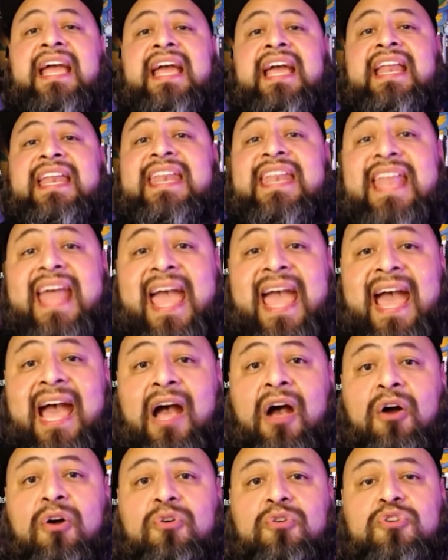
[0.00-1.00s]

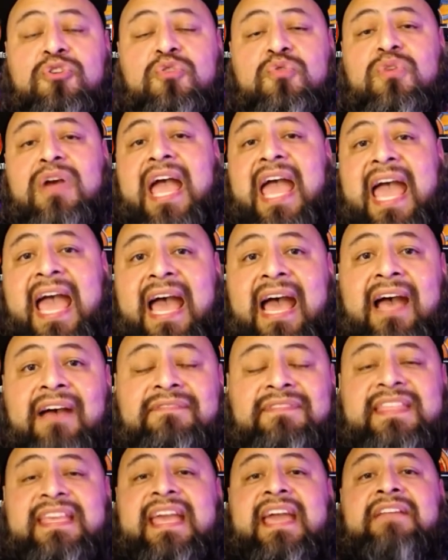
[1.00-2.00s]
Now you
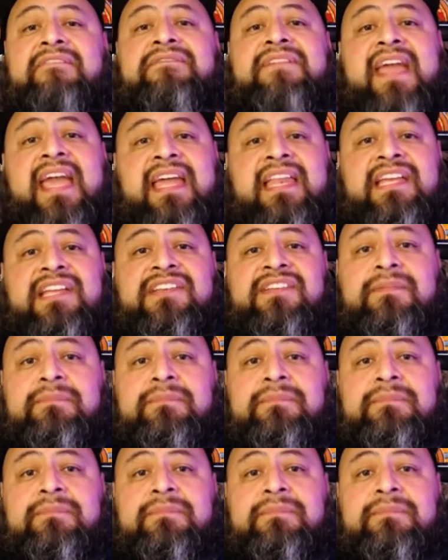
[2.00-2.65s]
have the advantage